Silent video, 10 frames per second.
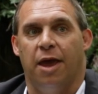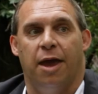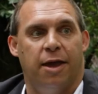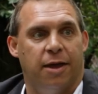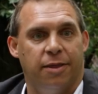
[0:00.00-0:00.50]

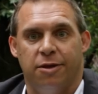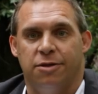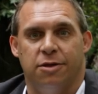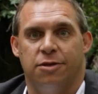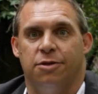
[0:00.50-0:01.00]
And, and
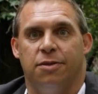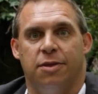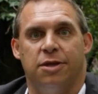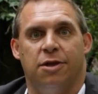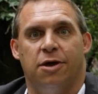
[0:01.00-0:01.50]
there's just
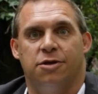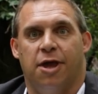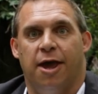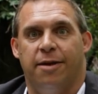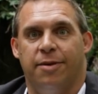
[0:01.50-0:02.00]
there's no
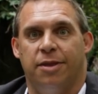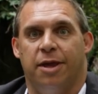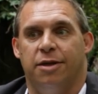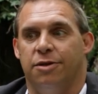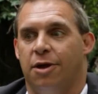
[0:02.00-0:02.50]
scamming,
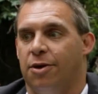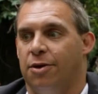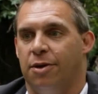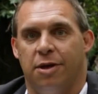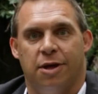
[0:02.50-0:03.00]
there's
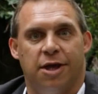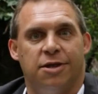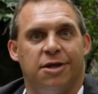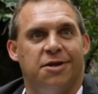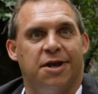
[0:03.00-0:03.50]
no
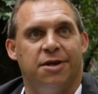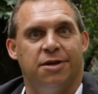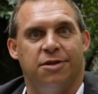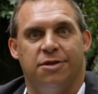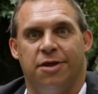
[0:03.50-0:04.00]
hidden agendas.